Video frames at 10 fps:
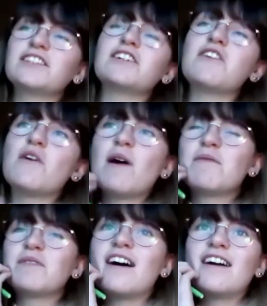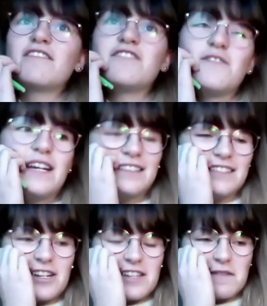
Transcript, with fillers: to a webinar a few weeks ago